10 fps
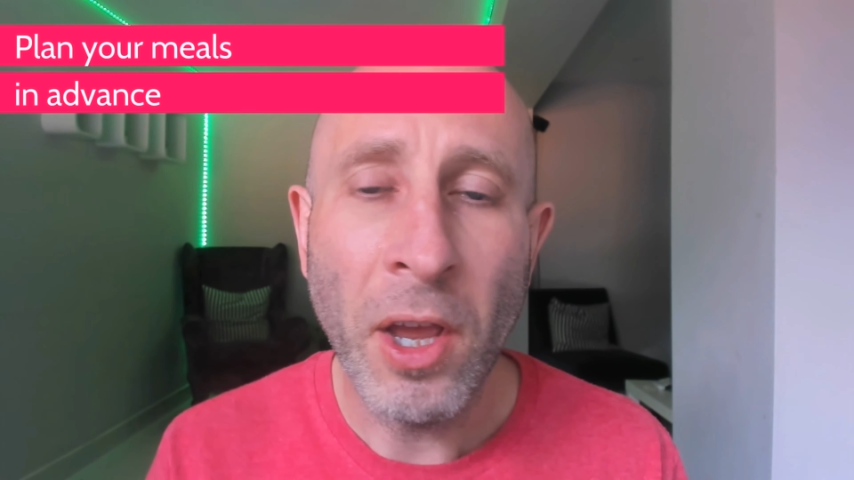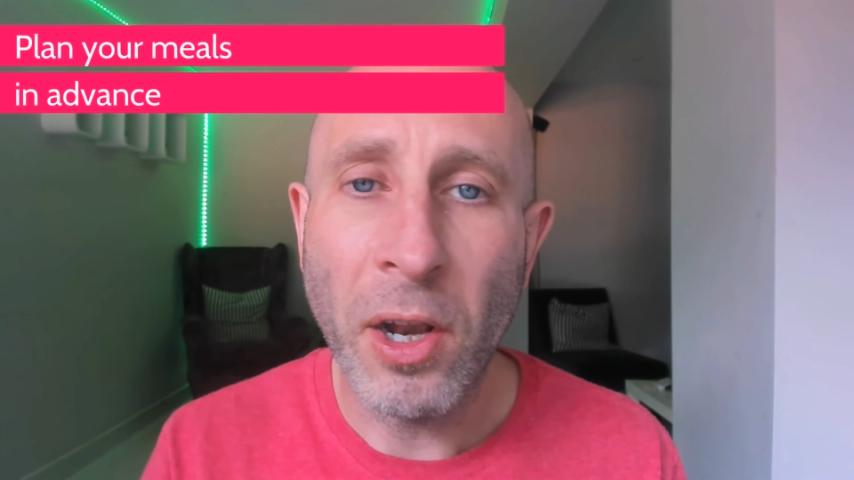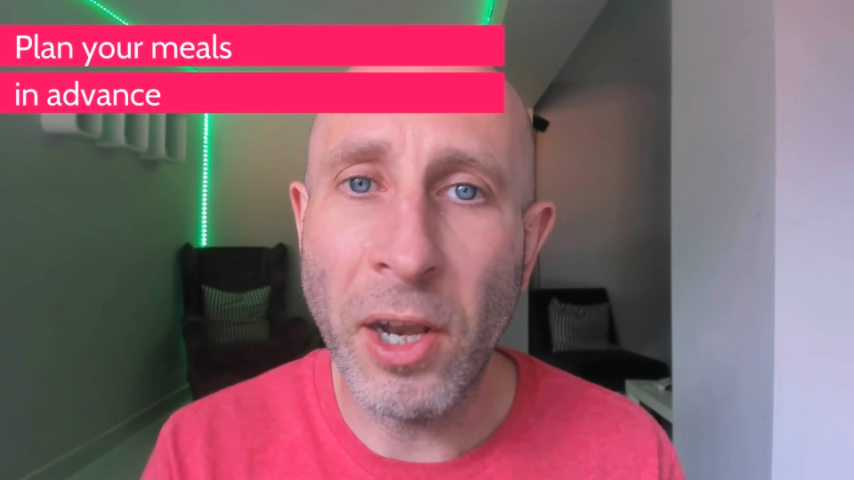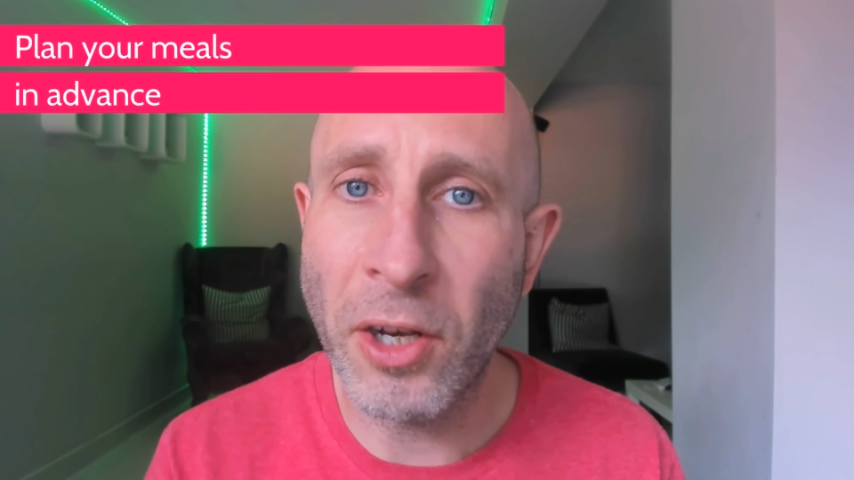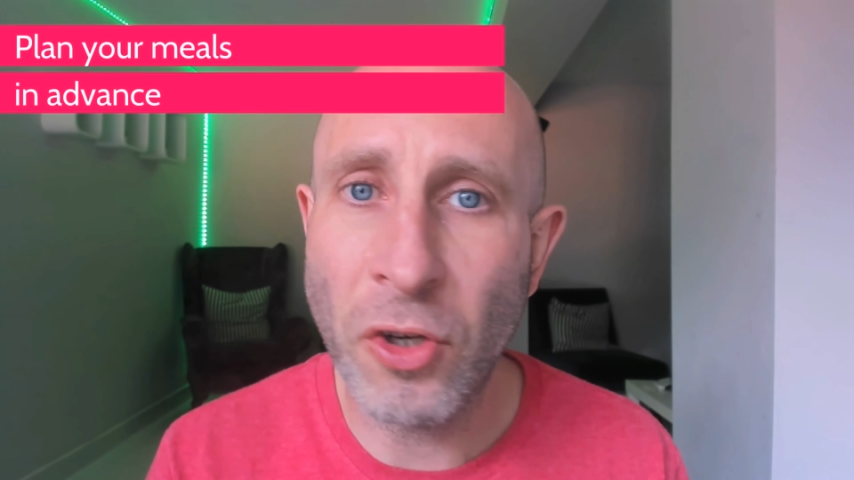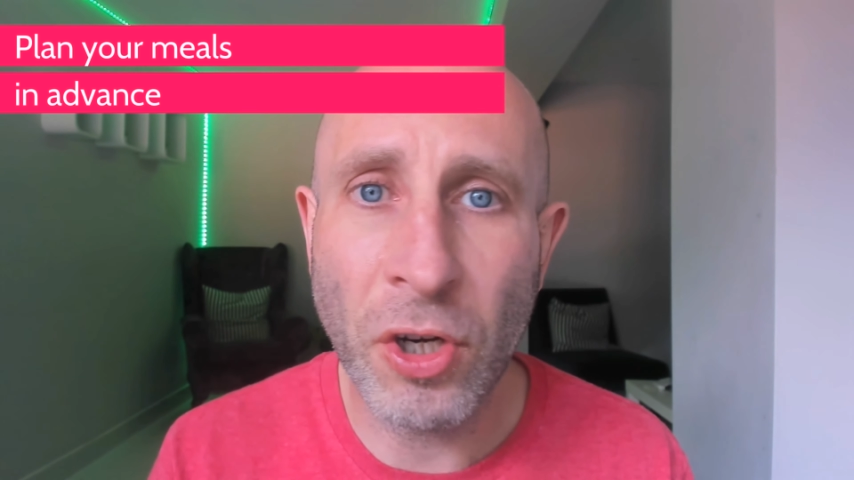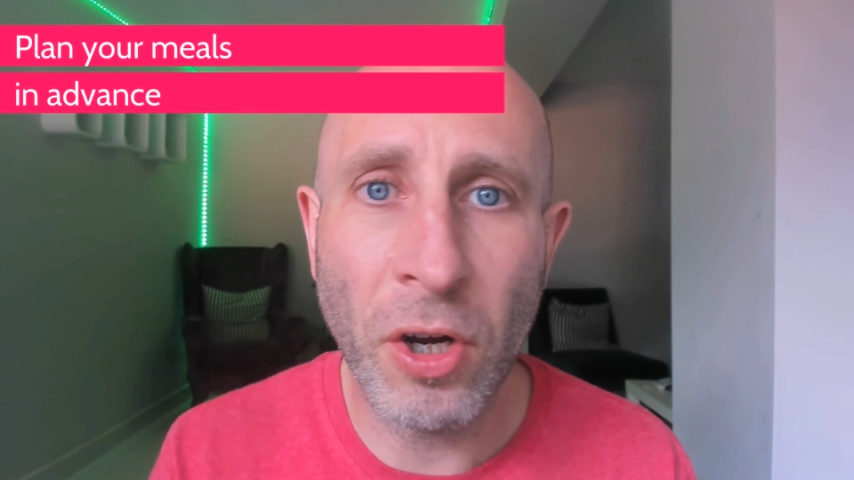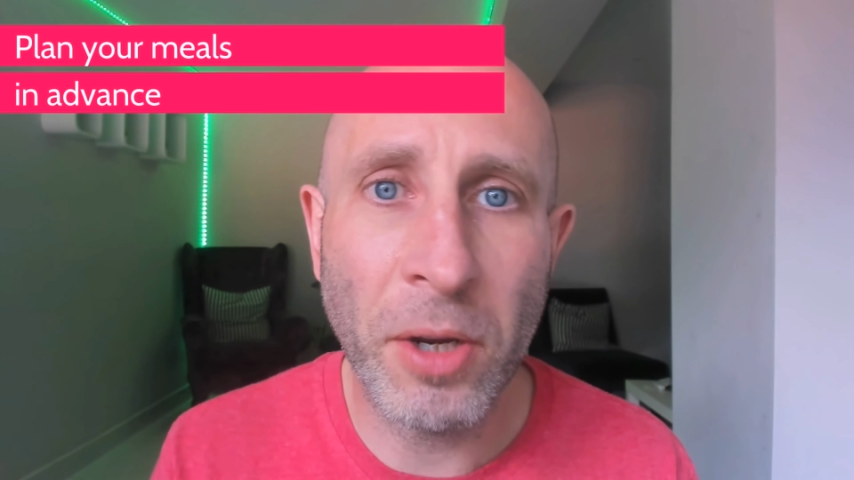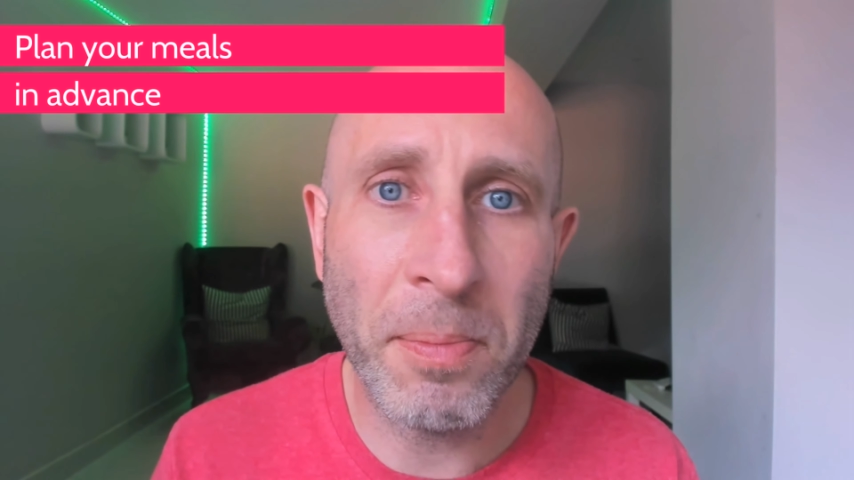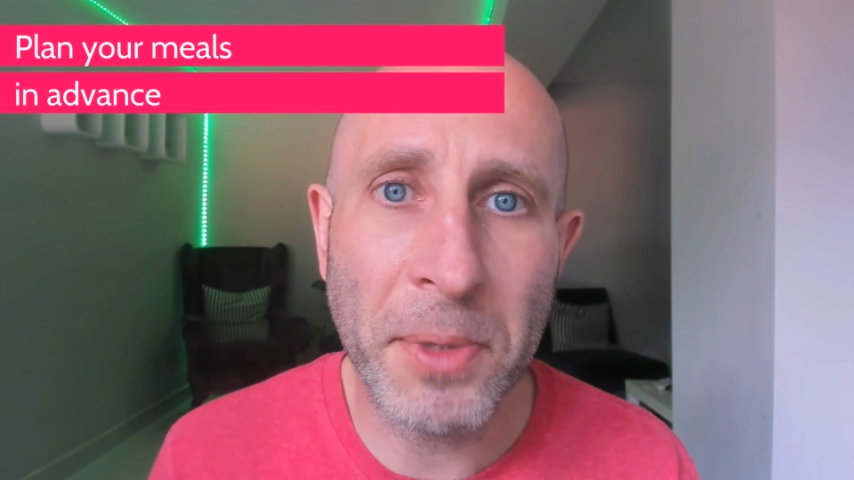
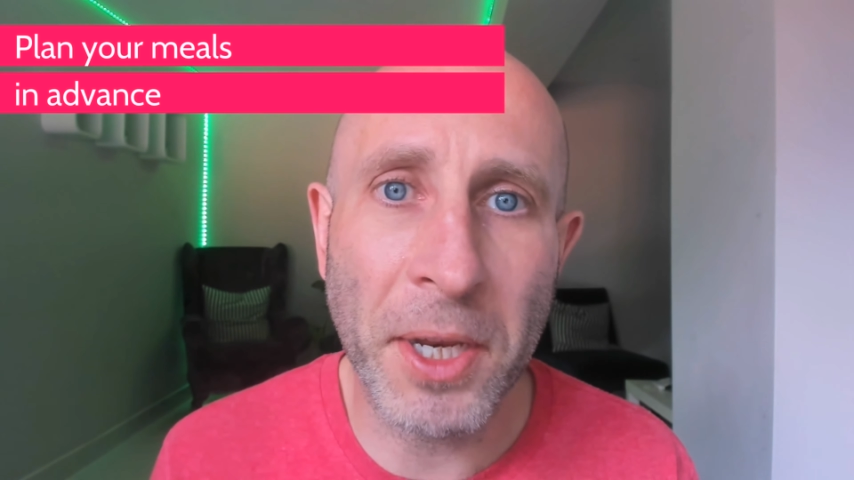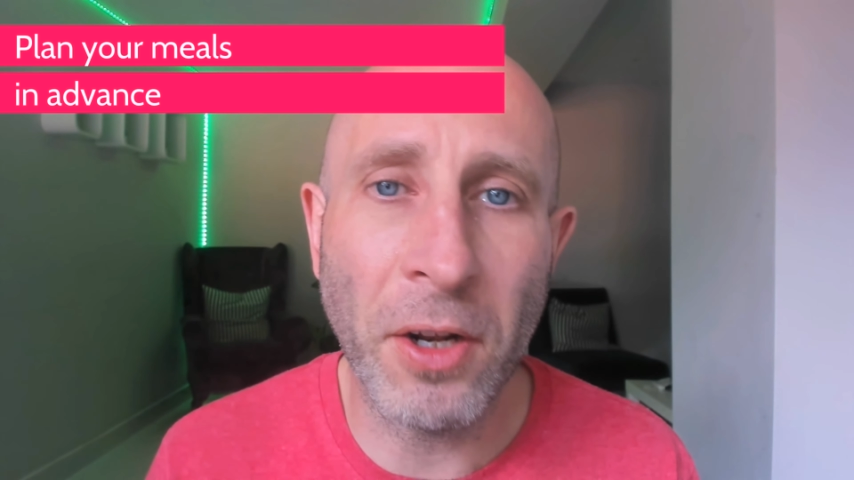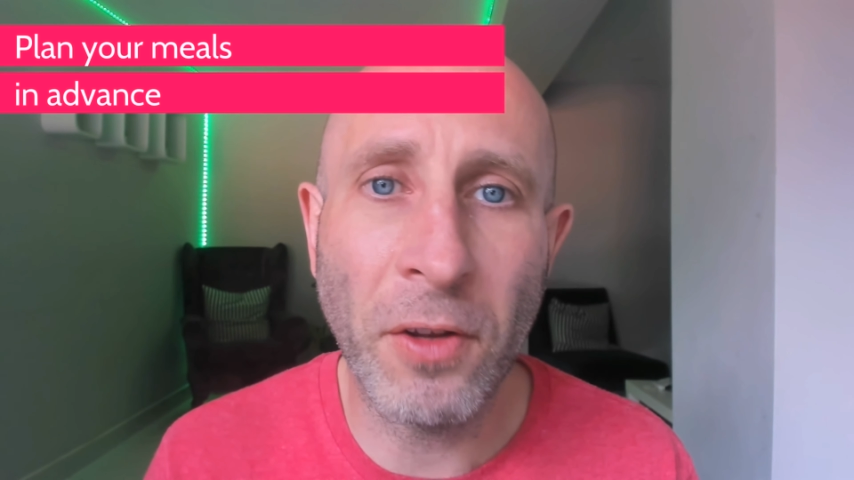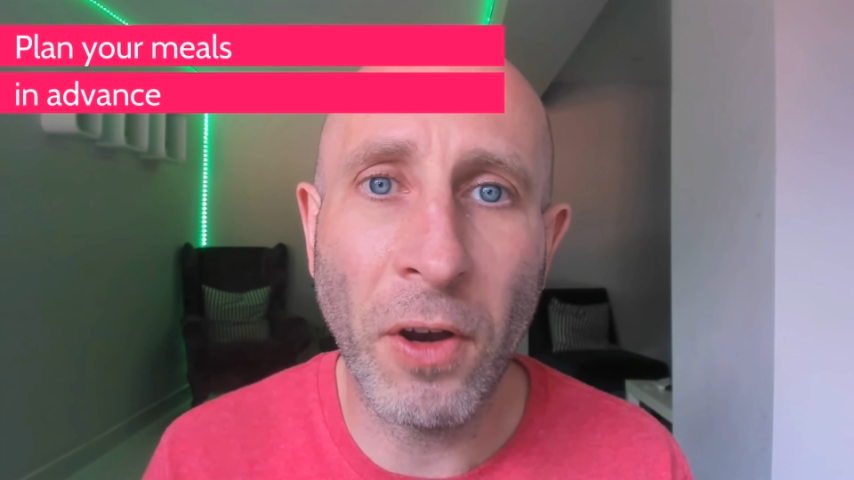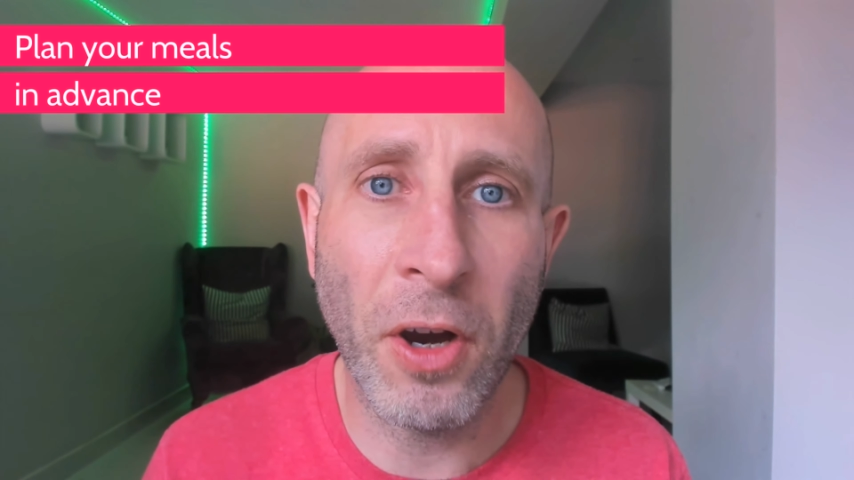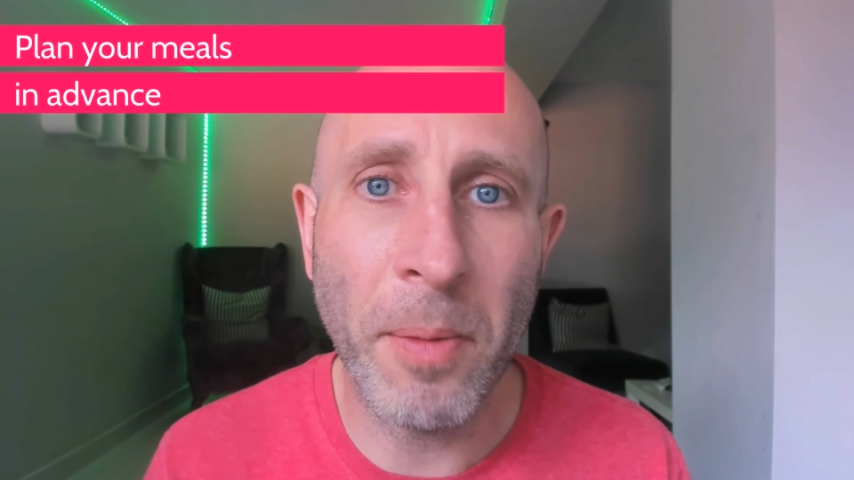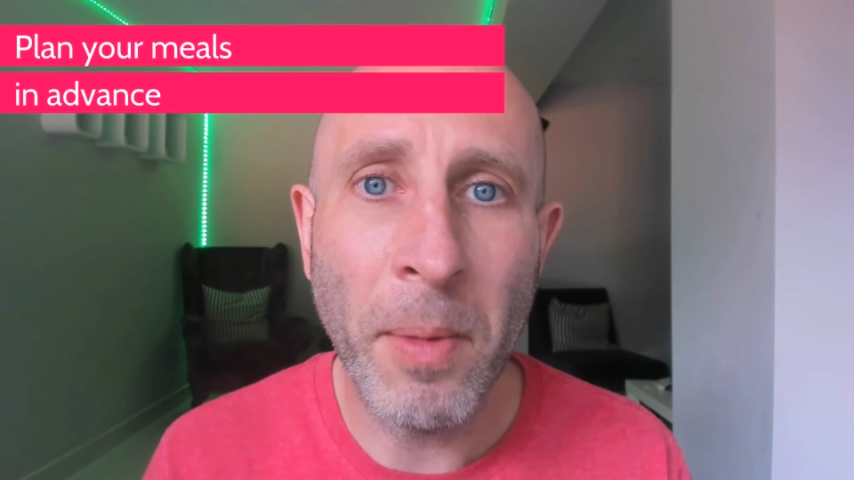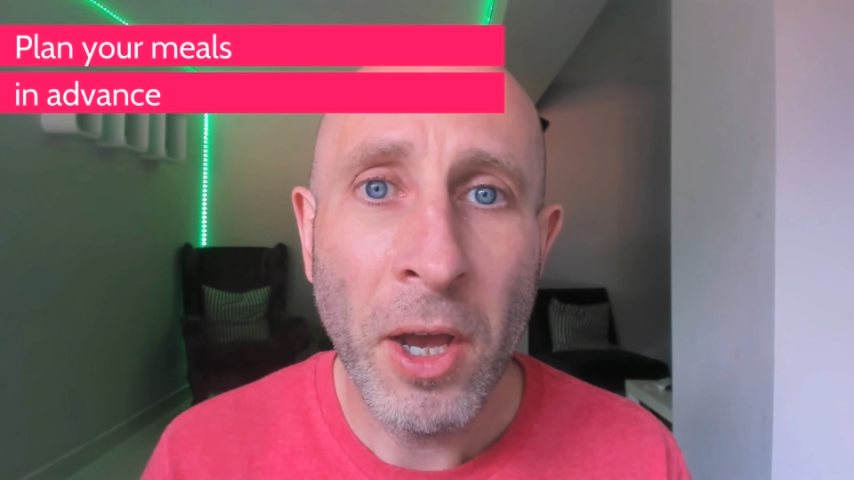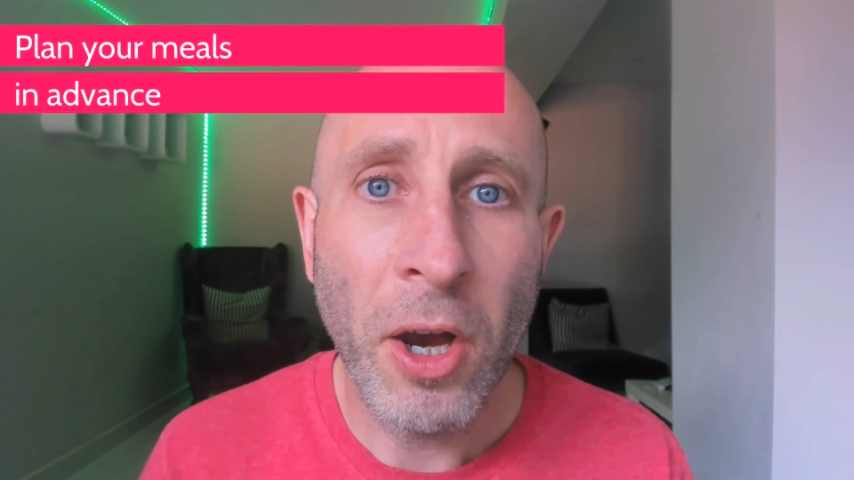lunchtime, dinner time,